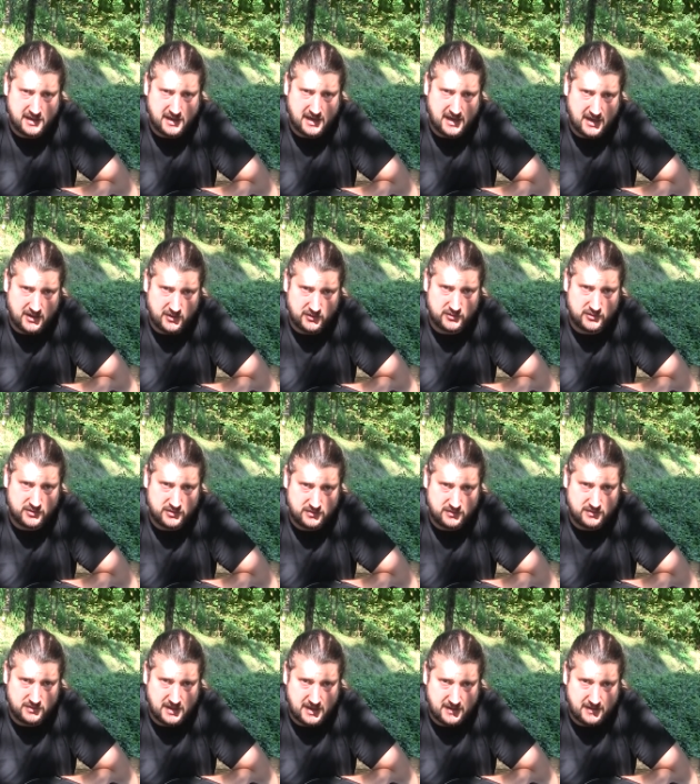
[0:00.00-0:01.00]
how
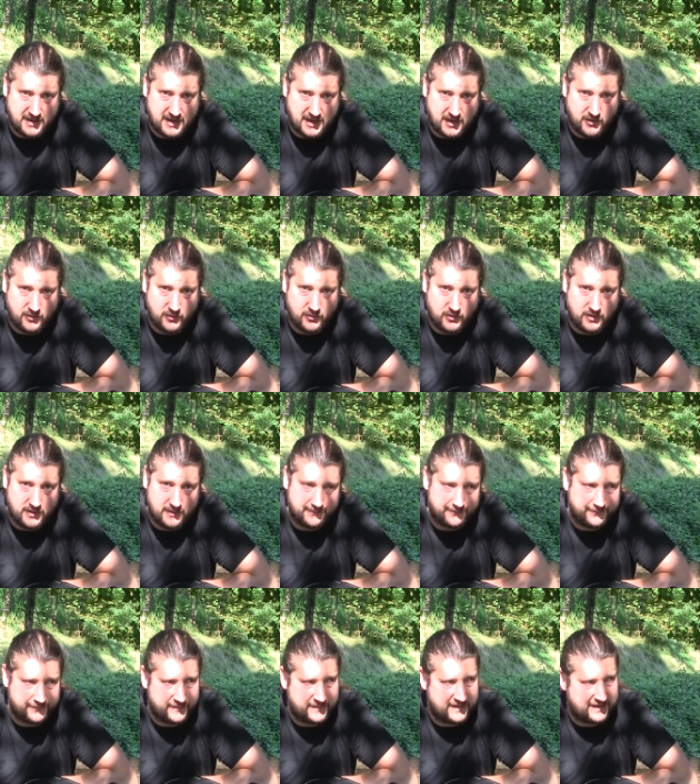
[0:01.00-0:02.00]
how
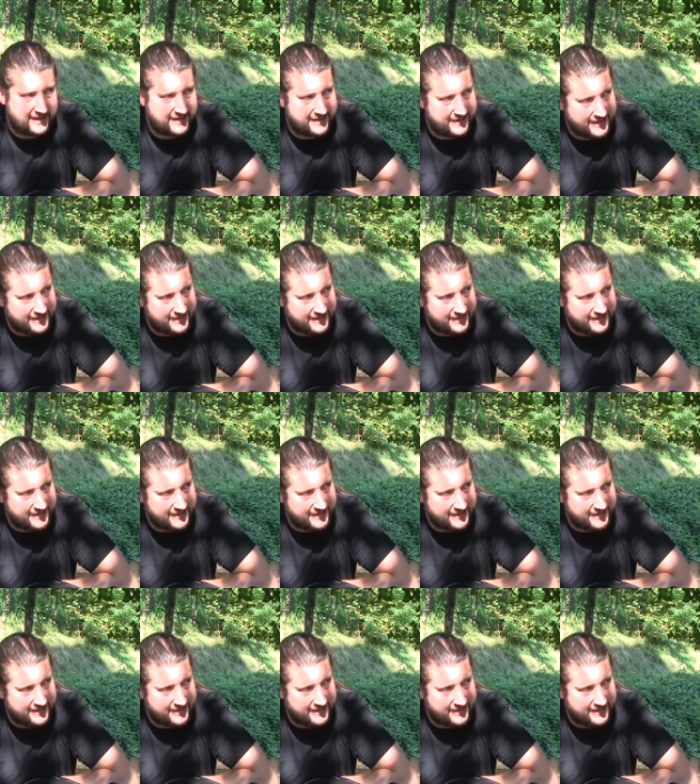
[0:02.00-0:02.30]
um,